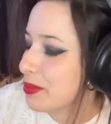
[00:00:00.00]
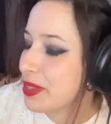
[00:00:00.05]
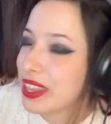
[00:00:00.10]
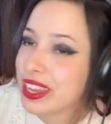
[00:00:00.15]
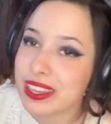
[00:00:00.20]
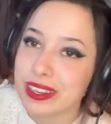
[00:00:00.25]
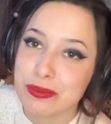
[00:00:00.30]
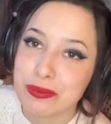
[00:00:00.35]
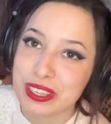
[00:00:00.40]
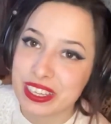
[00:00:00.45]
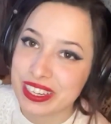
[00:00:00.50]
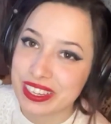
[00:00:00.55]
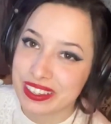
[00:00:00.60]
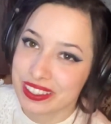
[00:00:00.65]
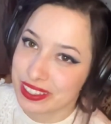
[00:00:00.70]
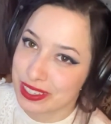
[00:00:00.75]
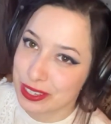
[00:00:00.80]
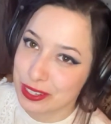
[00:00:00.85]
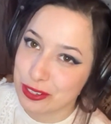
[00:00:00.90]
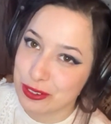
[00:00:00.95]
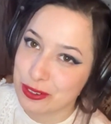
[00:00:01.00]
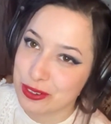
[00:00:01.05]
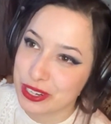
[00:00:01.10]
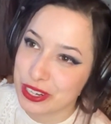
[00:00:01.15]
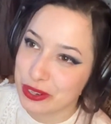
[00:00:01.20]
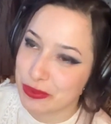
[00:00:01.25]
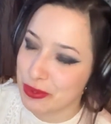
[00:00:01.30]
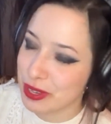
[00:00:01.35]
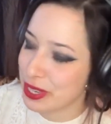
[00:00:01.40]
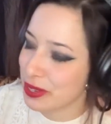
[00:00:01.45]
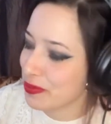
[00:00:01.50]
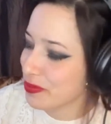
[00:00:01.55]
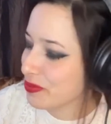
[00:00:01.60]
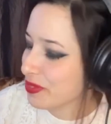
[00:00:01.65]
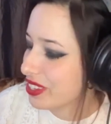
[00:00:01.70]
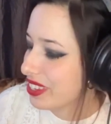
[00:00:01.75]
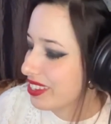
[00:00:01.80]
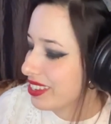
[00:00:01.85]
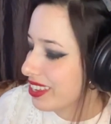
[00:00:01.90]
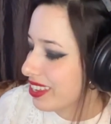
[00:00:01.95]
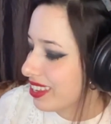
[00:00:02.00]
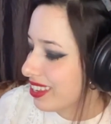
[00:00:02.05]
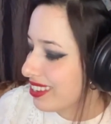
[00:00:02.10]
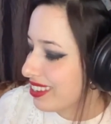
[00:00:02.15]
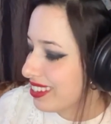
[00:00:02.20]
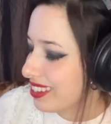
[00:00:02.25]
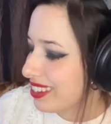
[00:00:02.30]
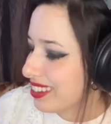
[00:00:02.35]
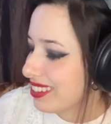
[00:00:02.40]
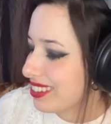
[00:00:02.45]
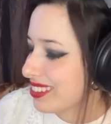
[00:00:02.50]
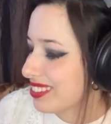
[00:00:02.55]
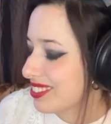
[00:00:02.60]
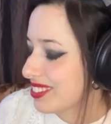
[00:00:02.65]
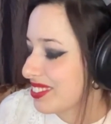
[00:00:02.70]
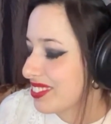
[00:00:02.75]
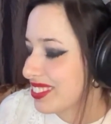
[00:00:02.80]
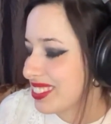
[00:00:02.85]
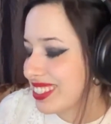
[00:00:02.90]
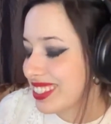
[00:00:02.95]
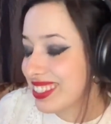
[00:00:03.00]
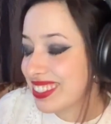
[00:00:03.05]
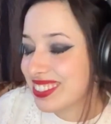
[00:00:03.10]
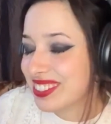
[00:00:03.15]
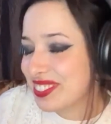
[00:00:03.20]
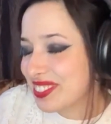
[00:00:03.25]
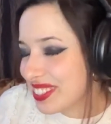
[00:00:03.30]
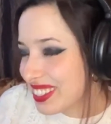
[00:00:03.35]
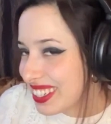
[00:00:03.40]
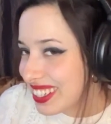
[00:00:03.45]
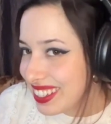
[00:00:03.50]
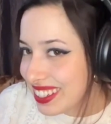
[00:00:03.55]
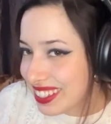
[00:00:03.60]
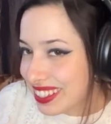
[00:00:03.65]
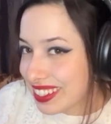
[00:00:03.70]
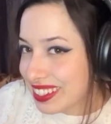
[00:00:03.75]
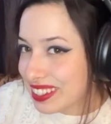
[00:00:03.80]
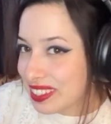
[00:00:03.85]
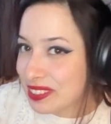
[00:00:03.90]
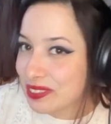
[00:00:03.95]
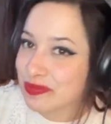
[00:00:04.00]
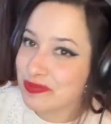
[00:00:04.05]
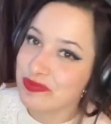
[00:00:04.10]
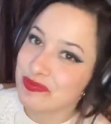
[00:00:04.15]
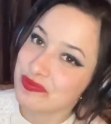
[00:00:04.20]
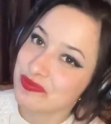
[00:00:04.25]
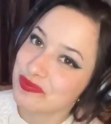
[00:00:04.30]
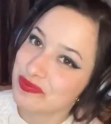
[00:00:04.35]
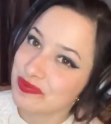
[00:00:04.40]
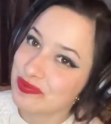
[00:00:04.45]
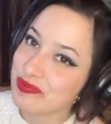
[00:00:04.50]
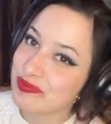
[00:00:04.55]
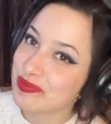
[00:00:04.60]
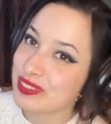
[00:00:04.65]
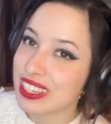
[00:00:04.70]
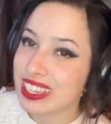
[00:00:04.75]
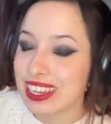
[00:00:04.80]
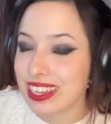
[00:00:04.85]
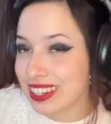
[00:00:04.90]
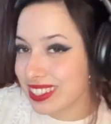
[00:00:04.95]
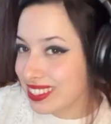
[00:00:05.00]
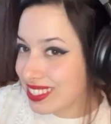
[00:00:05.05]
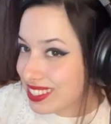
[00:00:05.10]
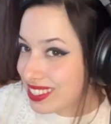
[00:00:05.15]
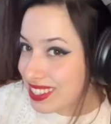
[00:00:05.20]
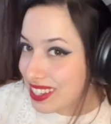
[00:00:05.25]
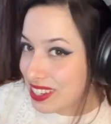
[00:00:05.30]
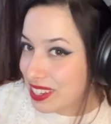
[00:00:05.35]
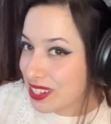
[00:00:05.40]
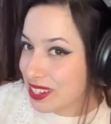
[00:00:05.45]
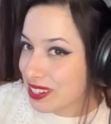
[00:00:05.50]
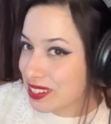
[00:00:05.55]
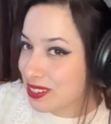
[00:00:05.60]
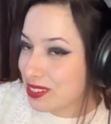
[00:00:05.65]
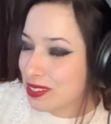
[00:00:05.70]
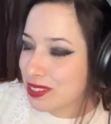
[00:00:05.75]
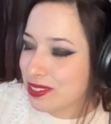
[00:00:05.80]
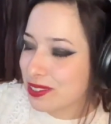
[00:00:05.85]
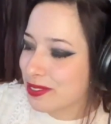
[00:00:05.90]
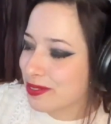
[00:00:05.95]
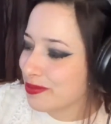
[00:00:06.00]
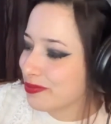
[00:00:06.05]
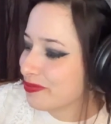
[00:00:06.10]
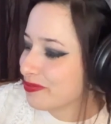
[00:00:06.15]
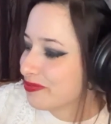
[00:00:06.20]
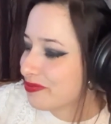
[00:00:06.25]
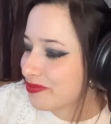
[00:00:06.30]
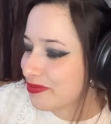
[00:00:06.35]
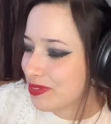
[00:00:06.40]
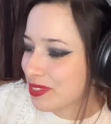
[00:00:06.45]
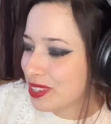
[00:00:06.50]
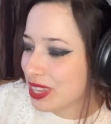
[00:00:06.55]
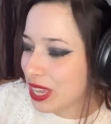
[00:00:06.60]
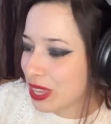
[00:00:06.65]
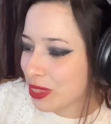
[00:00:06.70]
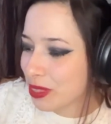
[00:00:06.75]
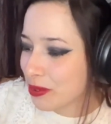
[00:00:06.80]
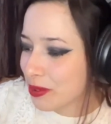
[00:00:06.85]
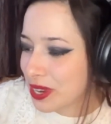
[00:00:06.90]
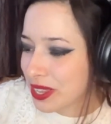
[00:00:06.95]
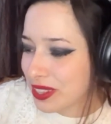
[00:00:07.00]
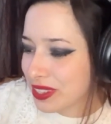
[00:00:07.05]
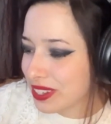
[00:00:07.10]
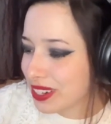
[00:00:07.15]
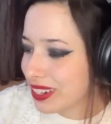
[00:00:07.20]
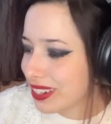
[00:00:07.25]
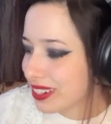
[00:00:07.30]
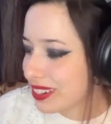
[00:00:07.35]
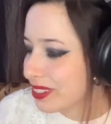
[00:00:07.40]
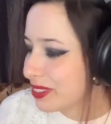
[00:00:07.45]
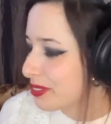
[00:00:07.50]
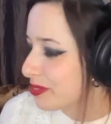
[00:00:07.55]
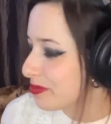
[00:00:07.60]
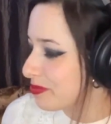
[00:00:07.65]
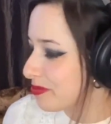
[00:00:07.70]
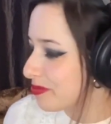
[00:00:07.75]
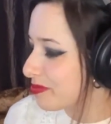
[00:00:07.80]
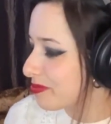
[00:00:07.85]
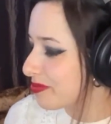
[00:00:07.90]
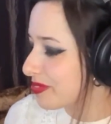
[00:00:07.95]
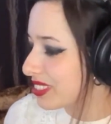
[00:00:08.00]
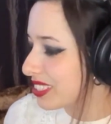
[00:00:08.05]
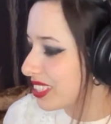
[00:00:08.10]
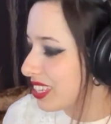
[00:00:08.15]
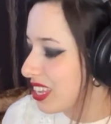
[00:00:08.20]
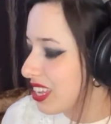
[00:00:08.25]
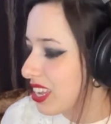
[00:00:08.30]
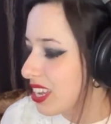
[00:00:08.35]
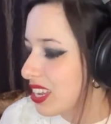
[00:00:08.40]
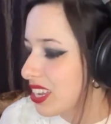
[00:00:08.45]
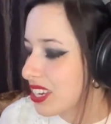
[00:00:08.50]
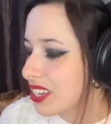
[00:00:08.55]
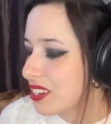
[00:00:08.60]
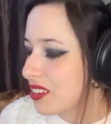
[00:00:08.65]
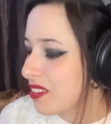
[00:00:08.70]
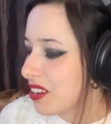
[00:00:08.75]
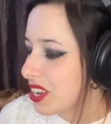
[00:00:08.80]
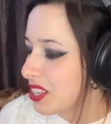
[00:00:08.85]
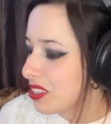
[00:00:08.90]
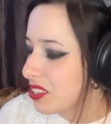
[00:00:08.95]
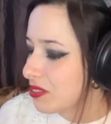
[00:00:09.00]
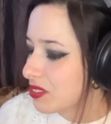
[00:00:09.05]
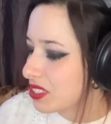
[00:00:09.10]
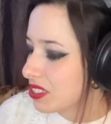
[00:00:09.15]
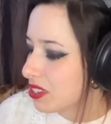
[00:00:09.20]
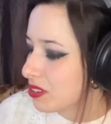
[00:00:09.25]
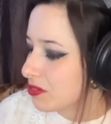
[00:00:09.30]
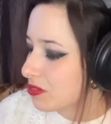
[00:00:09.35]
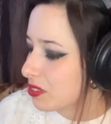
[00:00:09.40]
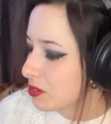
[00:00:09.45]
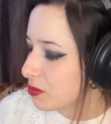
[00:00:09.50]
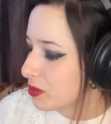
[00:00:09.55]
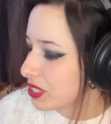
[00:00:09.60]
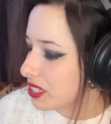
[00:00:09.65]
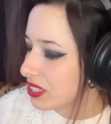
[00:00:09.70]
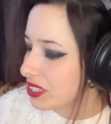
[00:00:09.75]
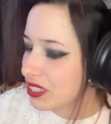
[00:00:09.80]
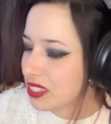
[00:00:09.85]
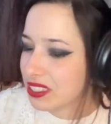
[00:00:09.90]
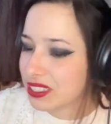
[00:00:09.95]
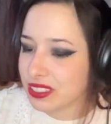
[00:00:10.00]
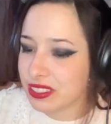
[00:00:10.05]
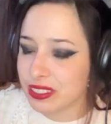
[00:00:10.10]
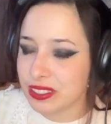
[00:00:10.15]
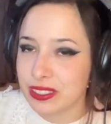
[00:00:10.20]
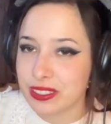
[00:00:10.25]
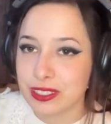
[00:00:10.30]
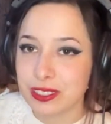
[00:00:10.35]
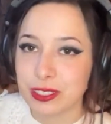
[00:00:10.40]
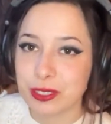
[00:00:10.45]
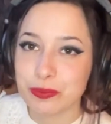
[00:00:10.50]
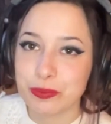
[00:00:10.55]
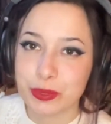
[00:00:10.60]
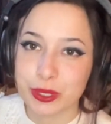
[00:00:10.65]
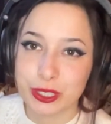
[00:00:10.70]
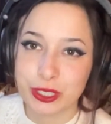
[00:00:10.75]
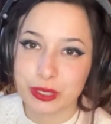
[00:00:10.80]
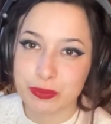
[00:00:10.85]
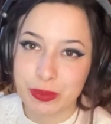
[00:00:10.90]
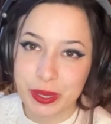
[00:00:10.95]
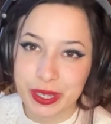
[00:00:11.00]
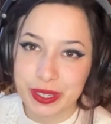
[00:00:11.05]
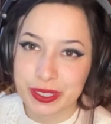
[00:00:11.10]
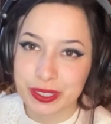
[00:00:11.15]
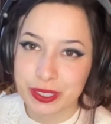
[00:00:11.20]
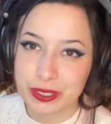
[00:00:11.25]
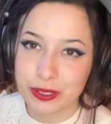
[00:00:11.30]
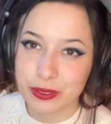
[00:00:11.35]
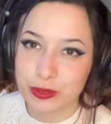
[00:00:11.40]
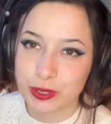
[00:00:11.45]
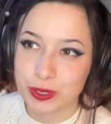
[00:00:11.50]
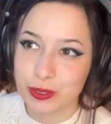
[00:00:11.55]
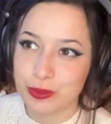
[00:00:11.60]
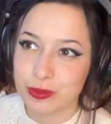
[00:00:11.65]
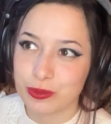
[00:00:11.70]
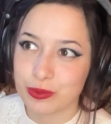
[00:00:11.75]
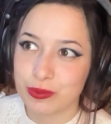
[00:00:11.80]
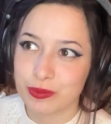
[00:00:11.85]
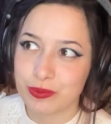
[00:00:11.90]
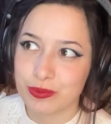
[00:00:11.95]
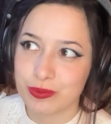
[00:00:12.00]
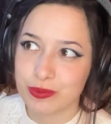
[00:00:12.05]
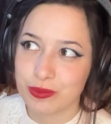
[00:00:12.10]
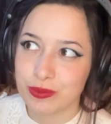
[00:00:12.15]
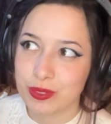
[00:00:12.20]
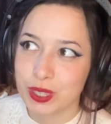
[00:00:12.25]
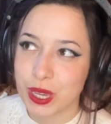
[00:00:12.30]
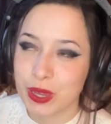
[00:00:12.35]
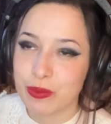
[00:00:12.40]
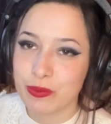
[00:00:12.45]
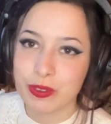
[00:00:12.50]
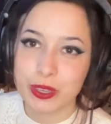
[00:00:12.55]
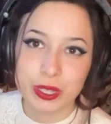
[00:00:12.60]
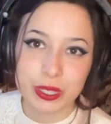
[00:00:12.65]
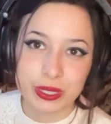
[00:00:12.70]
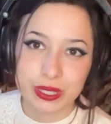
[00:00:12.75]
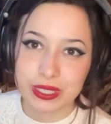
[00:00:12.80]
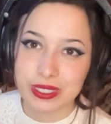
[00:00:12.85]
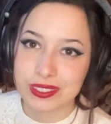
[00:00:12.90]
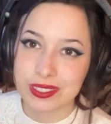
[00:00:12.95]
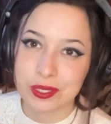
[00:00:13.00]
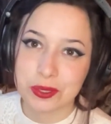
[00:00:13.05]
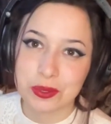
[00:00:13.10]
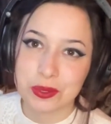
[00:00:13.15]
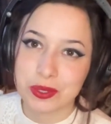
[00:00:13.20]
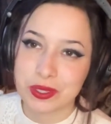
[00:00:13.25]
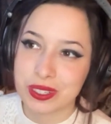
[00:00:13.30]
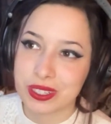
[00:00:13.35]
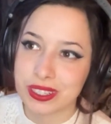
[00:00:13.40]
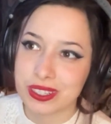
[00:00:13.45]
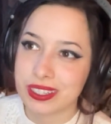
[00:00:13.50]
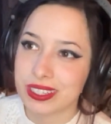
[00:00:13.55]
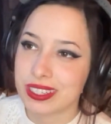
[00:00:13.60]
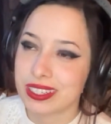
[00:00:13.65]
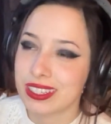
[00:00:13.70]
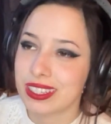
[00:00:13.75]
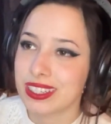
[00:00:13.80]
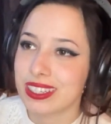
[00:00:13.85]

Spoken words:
but that immediately intrigued me. So I was like, okay, I see you. Thriller. No, I love stuff from like perspective of villains or,